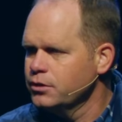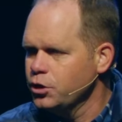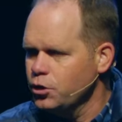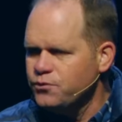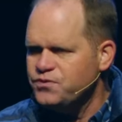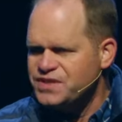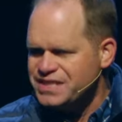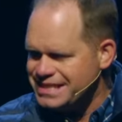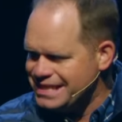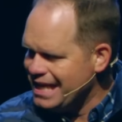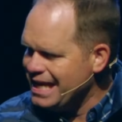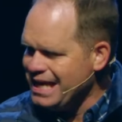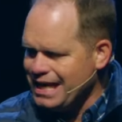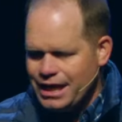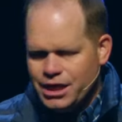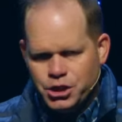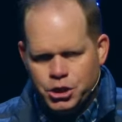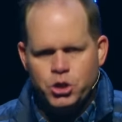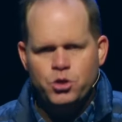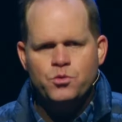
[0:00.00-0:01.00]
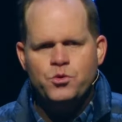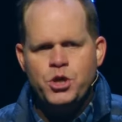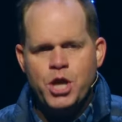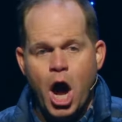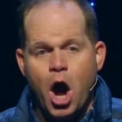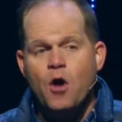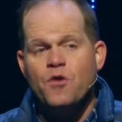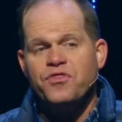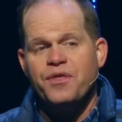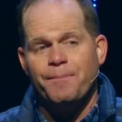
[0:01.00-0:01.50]
You've seen it. You
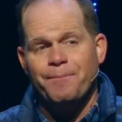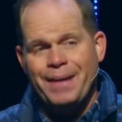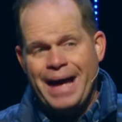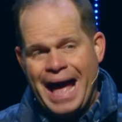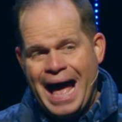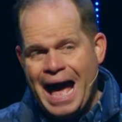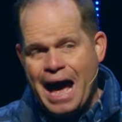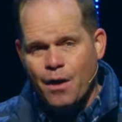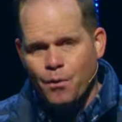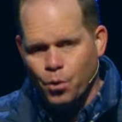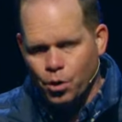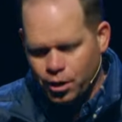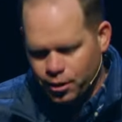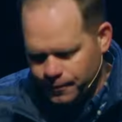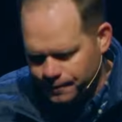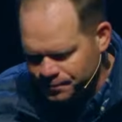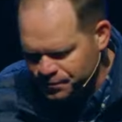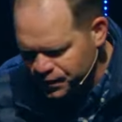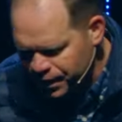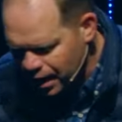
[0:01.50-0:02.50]
know the power